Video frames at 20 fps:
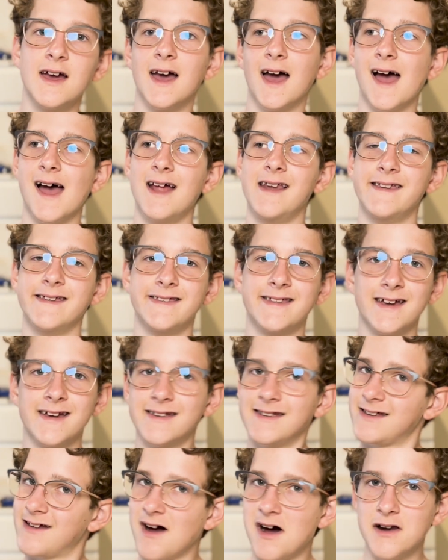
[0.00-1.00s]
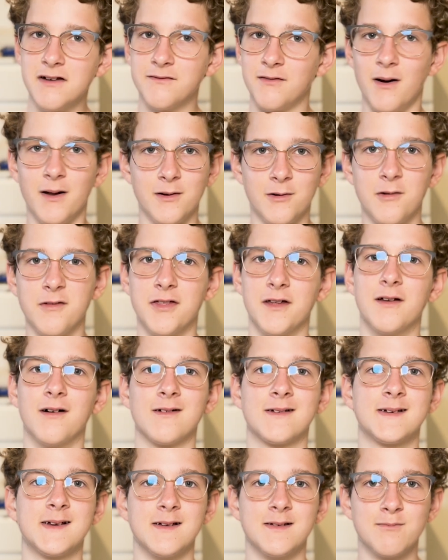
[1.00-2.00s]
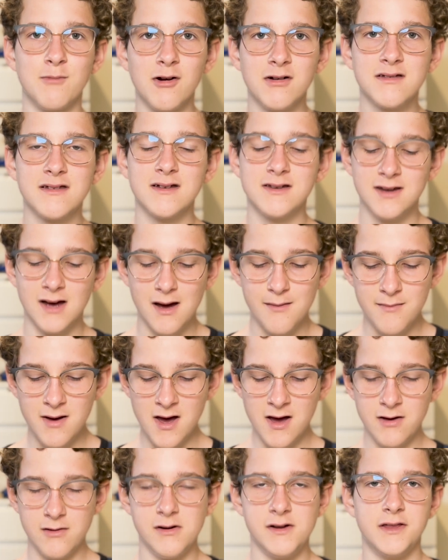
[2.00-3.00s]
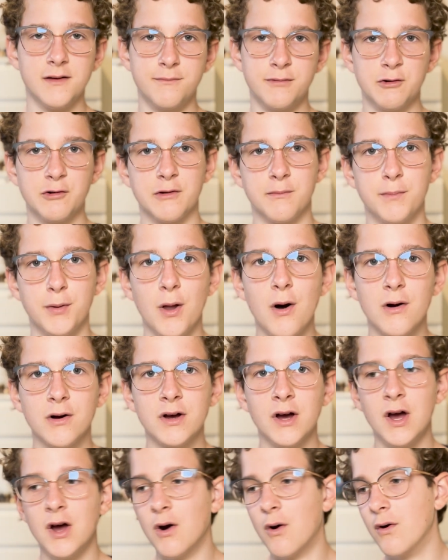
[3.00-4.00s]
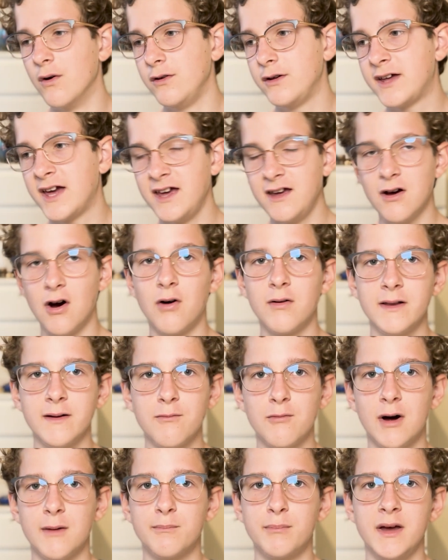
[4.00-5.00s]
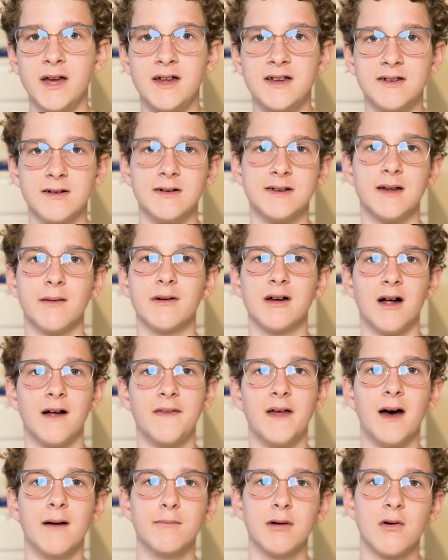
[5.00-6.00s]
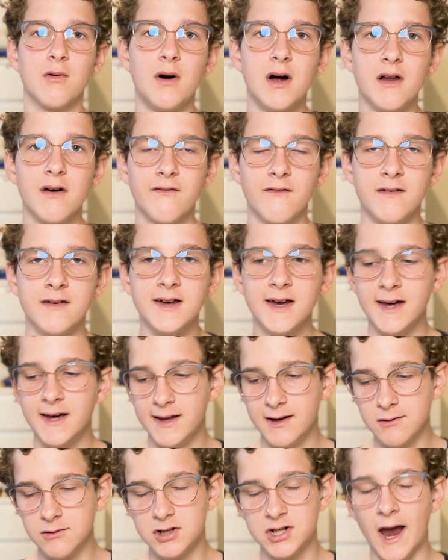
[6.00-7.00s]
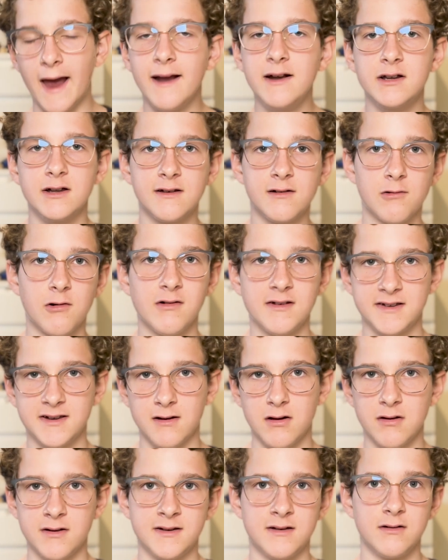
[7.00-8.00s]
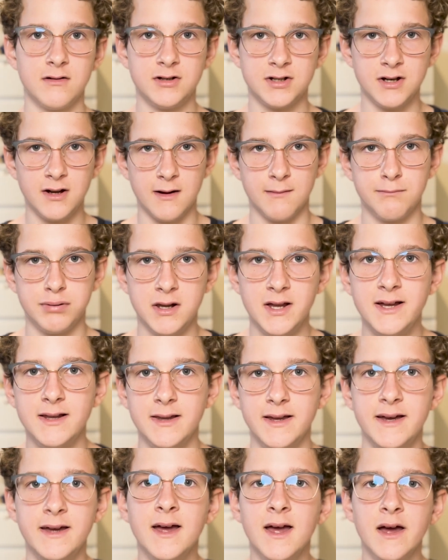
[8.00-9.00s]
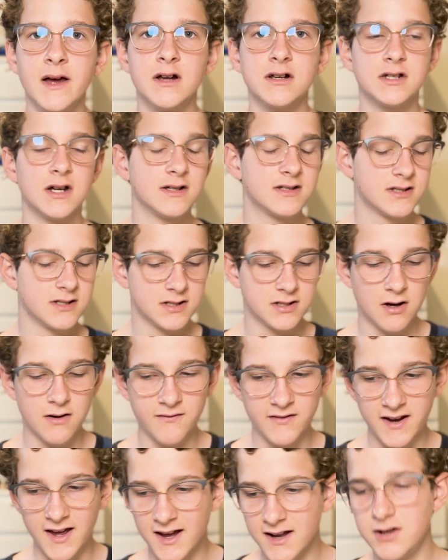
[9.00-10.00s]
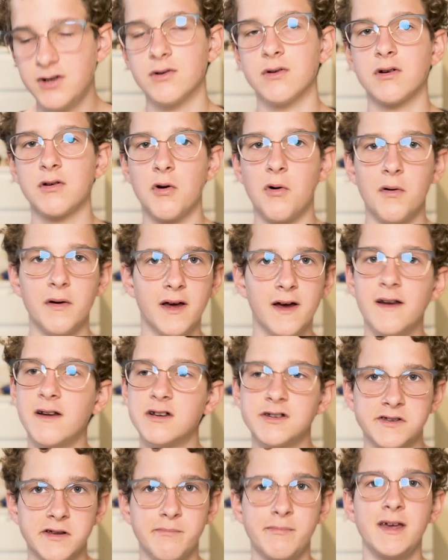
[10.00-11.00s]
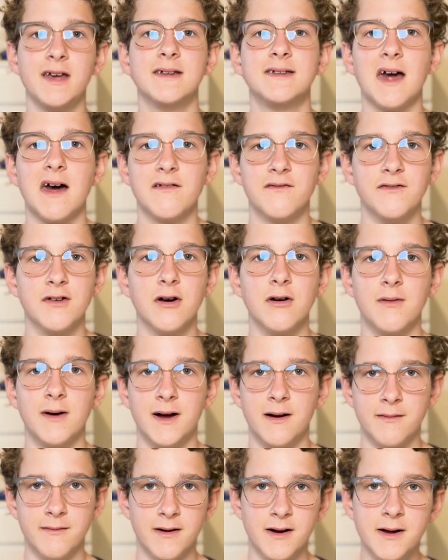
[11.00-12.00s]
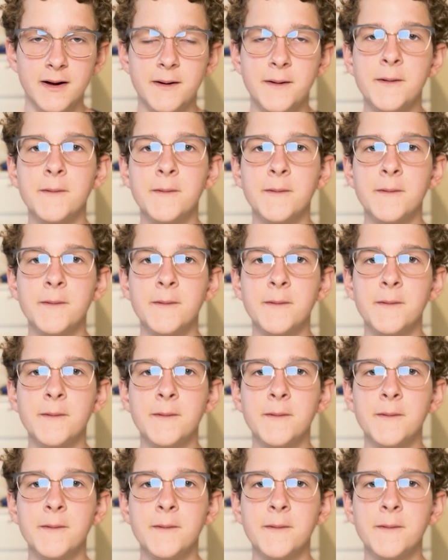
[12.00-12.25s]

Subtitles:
And they're kind of unorthodox, because most of the time you either build a block or you keyhole in one piece or something like that, but quite often he'll change his cross solution completely just to solve an edge or a corner and just appears out of nowhere, right?